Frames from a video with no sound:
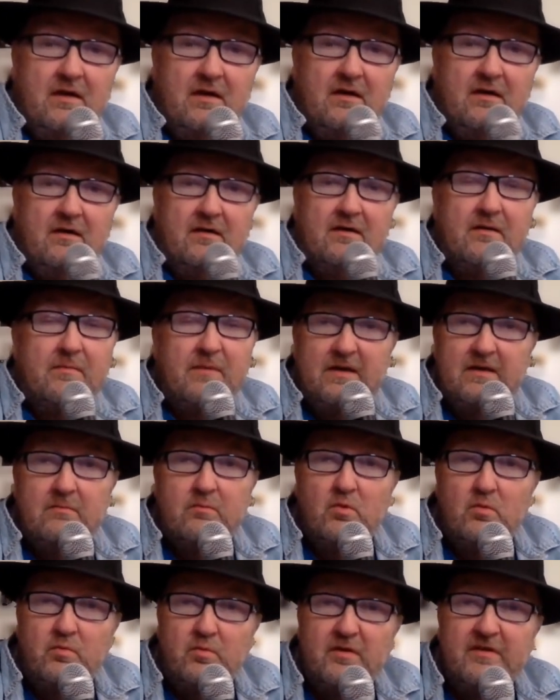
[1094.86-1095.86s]

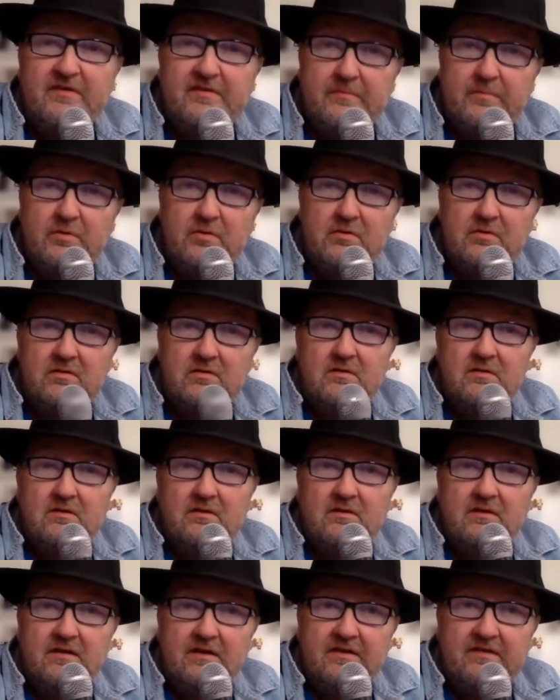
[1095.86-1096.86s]
commendable principle
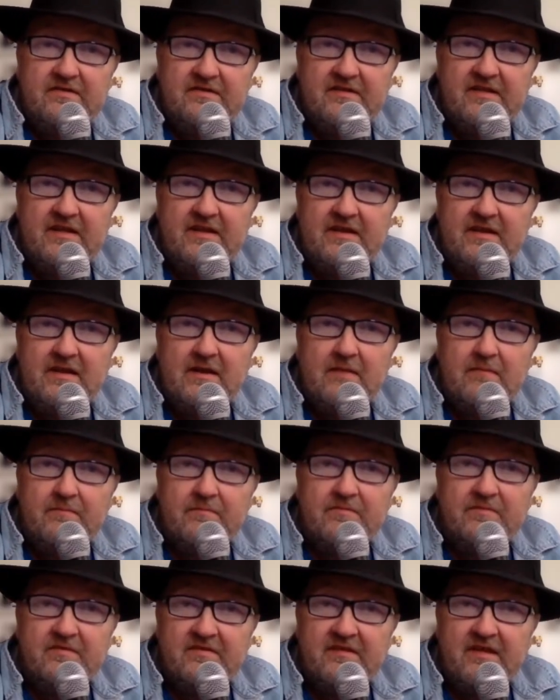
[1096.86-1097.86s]
in standing up
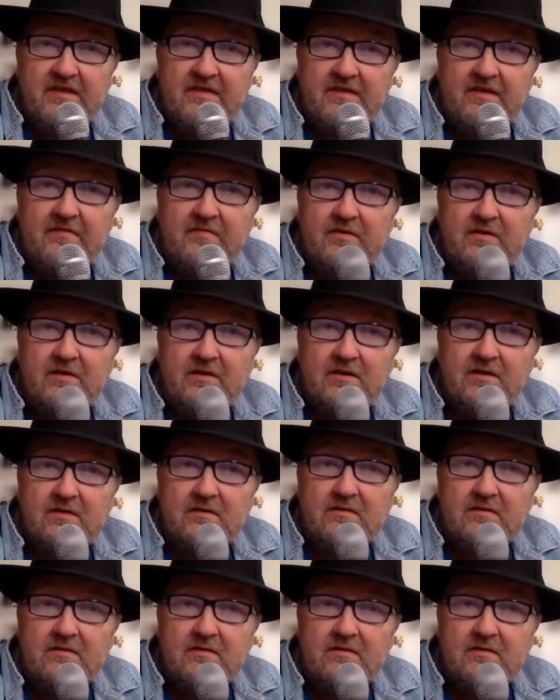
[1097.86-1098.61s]
to South Africa.